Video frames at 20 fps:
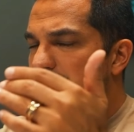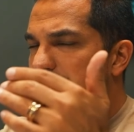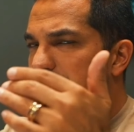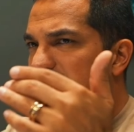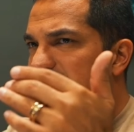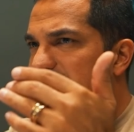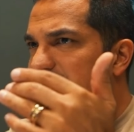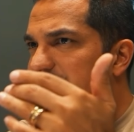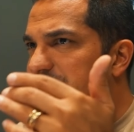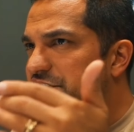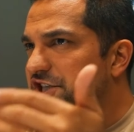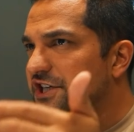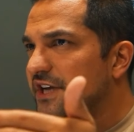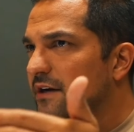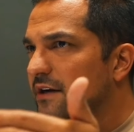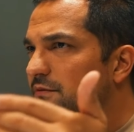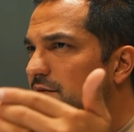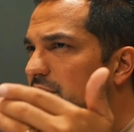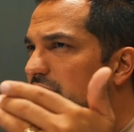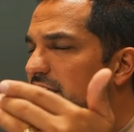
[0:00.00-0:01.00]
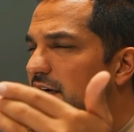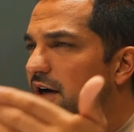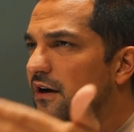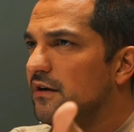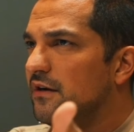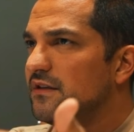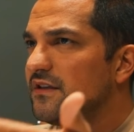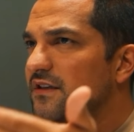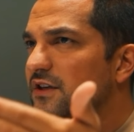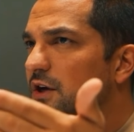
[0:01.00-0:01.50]
but they generally
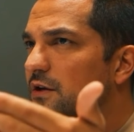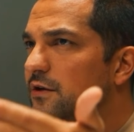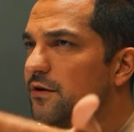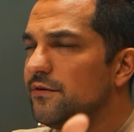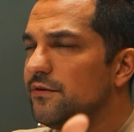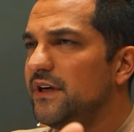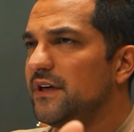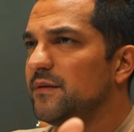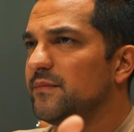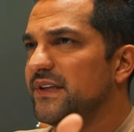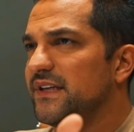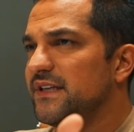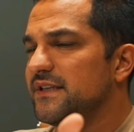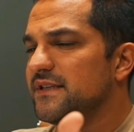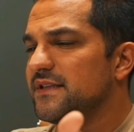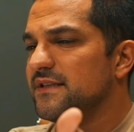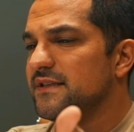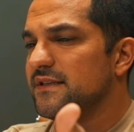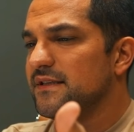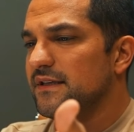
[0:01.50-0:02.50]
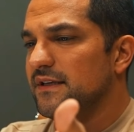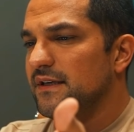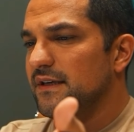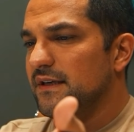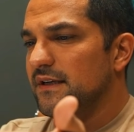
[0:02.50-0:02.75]
aren't clothing places.